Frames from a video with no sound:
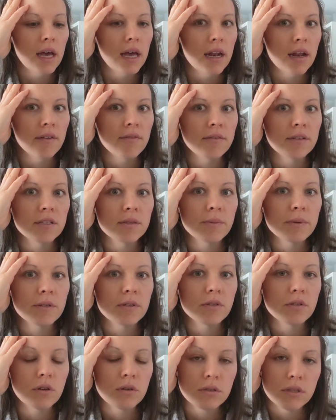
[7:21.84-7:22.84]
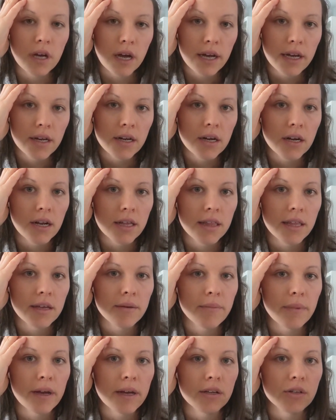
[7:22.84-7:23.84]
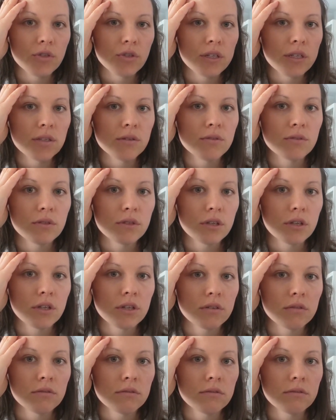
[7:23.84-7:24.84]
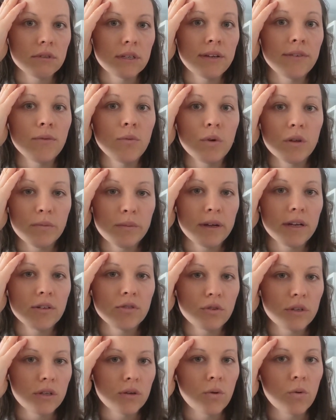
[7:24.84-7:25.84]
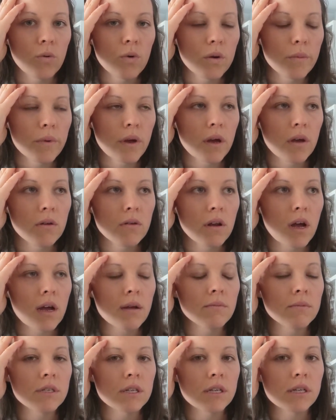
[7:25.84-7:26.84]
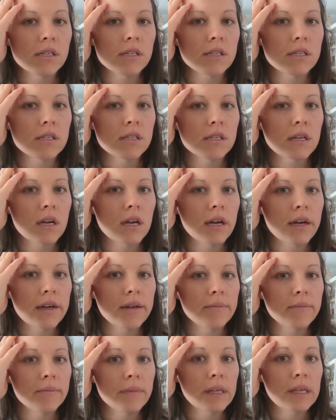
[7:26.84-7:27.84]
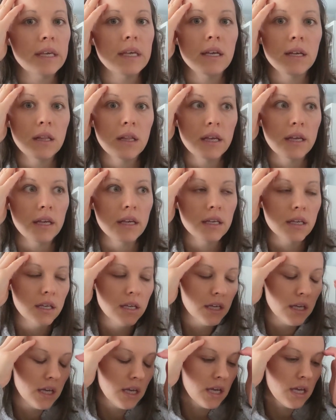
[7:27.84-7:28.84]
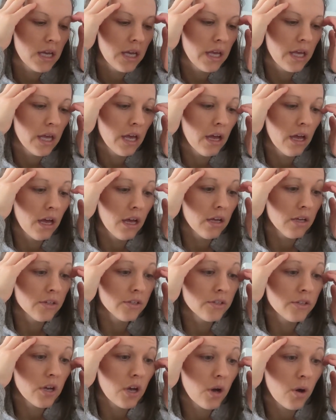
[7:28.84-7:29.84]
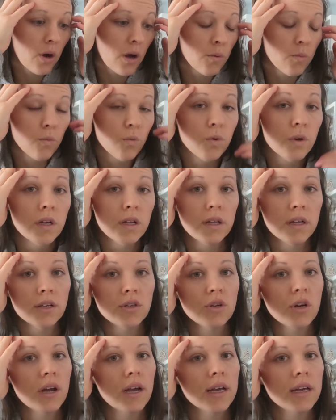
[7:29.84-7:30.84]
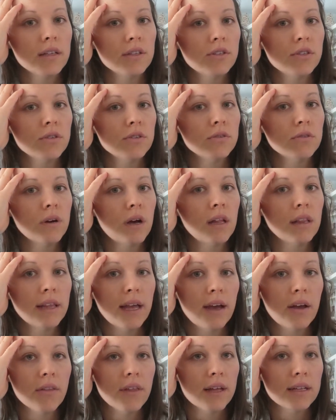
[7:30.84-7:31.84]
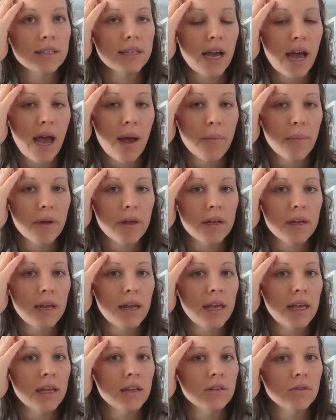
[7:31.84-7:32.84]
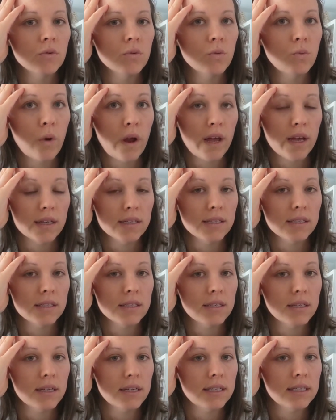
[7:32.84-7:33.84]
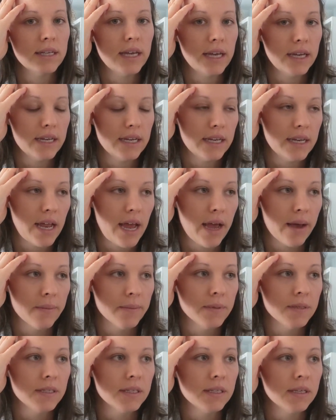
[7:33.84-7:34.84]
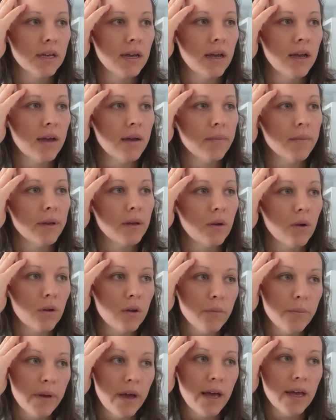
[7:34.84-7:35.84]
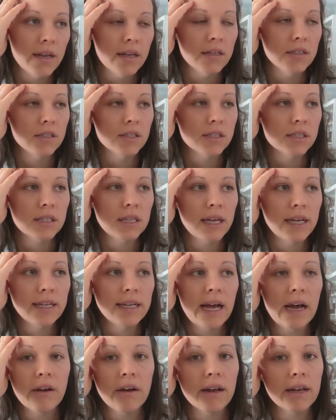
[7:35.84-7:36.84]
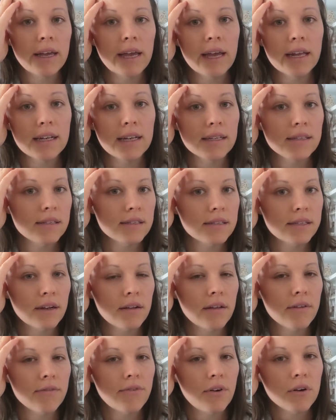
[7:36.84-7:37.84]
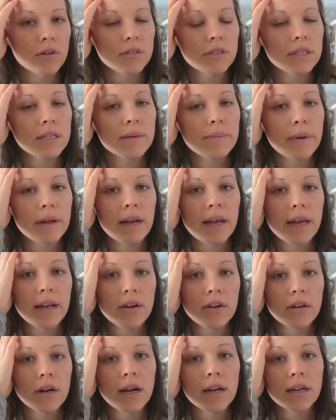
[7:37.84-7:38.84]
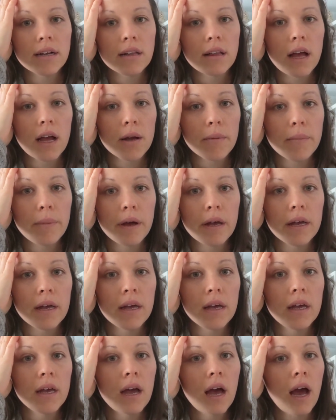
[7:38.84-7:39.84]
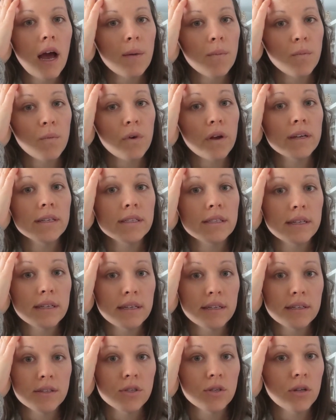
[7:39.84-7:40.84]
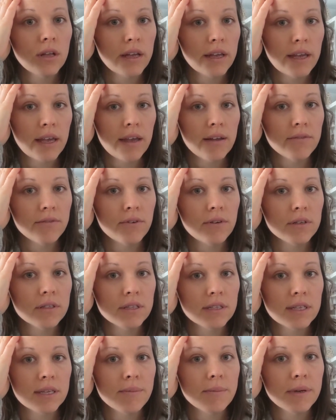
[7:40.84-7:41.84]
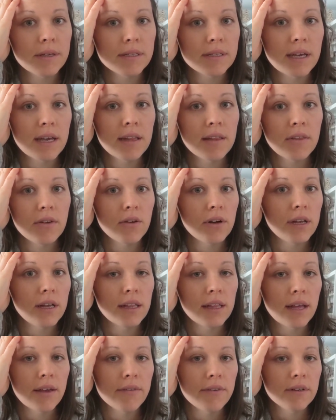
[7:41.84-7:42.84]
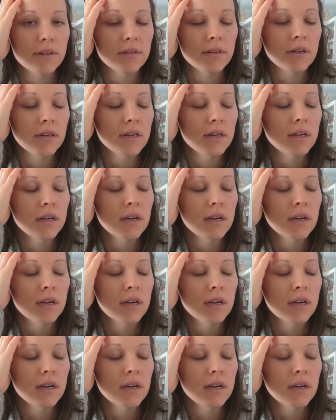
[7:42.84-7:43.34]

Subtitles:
And I've just been so tired. I think my adrenals are, even with my adrenal hormone, I'm just healing. So I'm really trying to allow that to happen and rest and take naps and go to bed and just lay down. I can't necessarily fall asleep at 8 or 9 o'clock, but I'm resting until I can fall asleep at 10:30, 11.